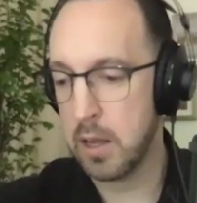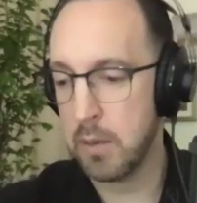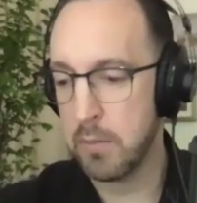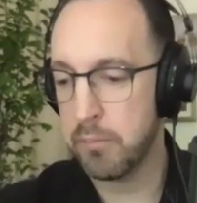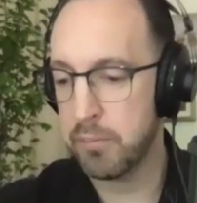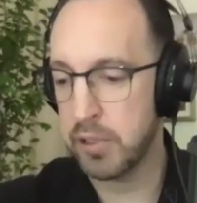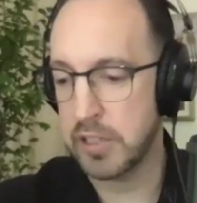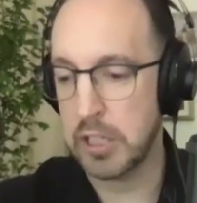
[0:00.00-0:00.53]

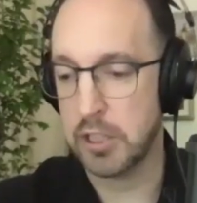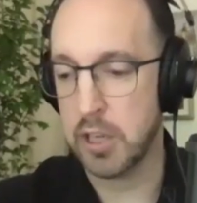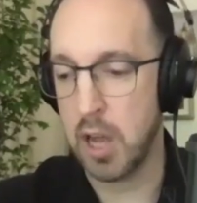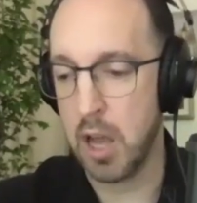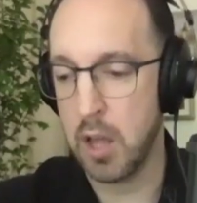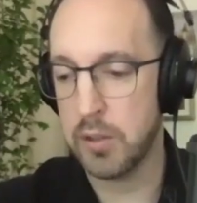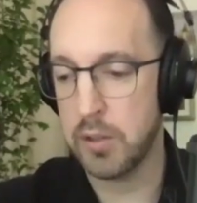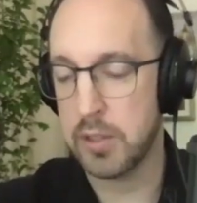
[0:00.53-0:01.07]
predict your
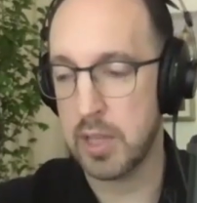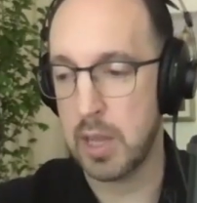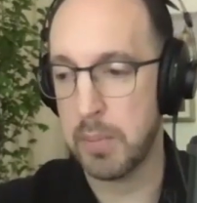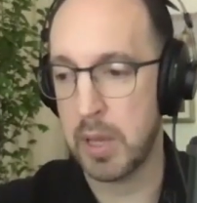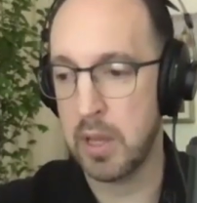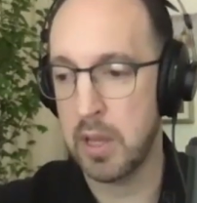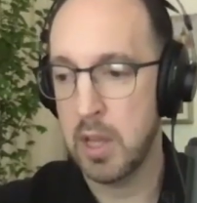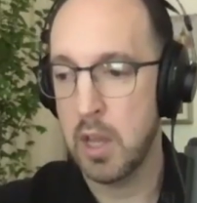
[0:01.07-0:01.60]
answer.
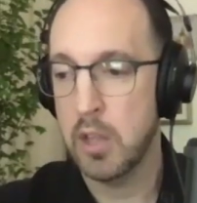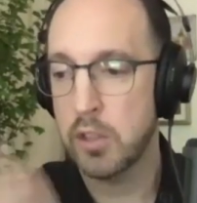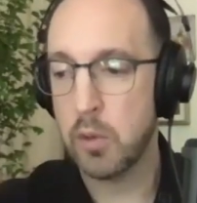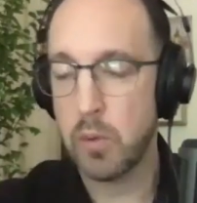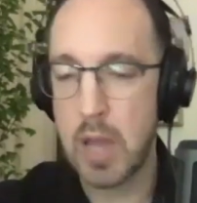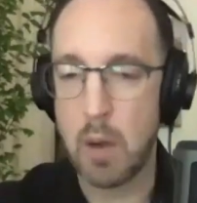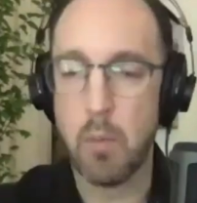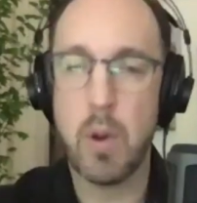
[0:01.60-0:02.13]
But so
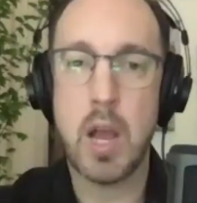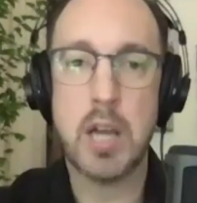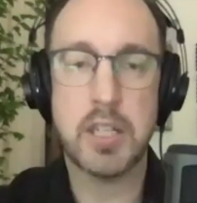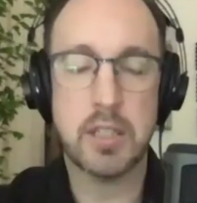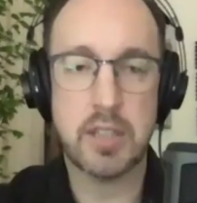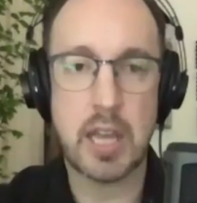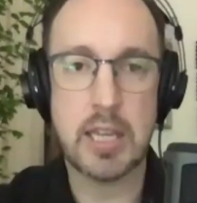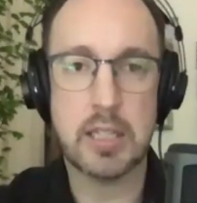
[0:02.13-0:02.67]
where
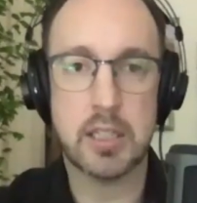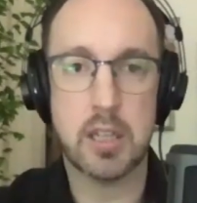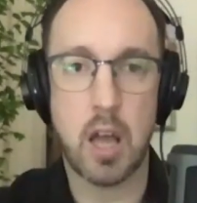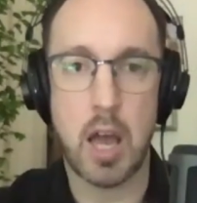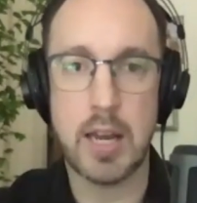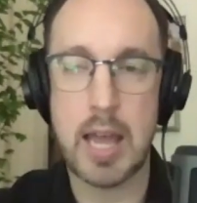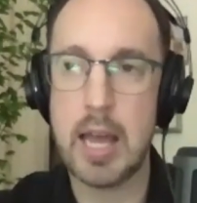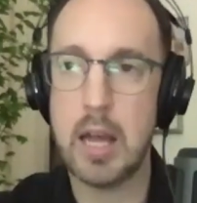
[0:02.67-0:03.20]
should they
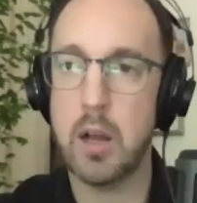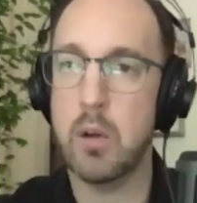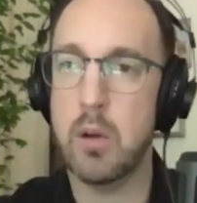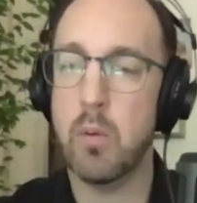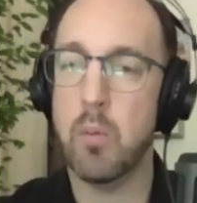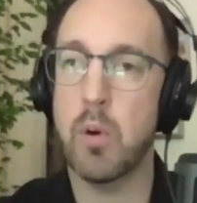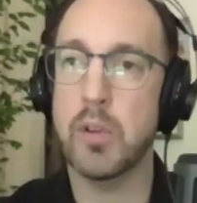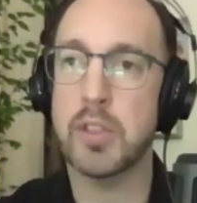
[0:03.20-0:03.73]
slide?
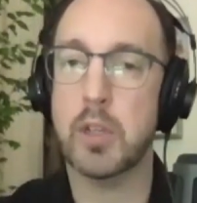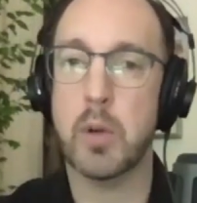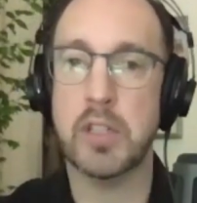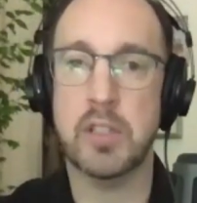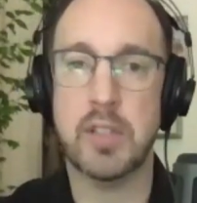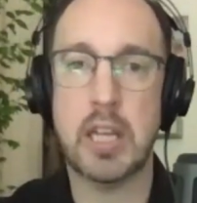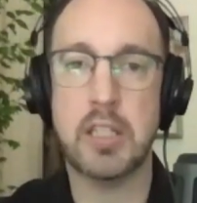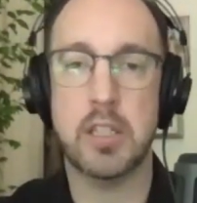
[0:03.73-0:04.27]
What's the
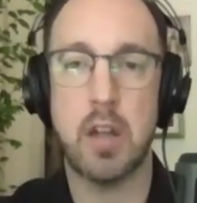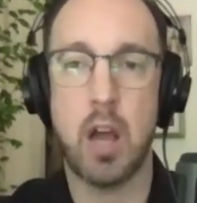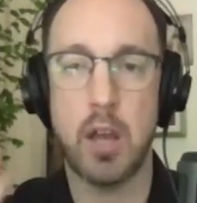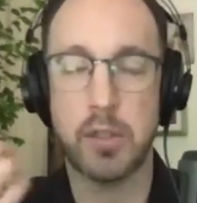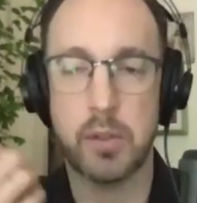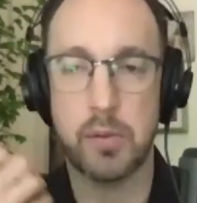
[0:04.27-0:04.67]
questions they should ask of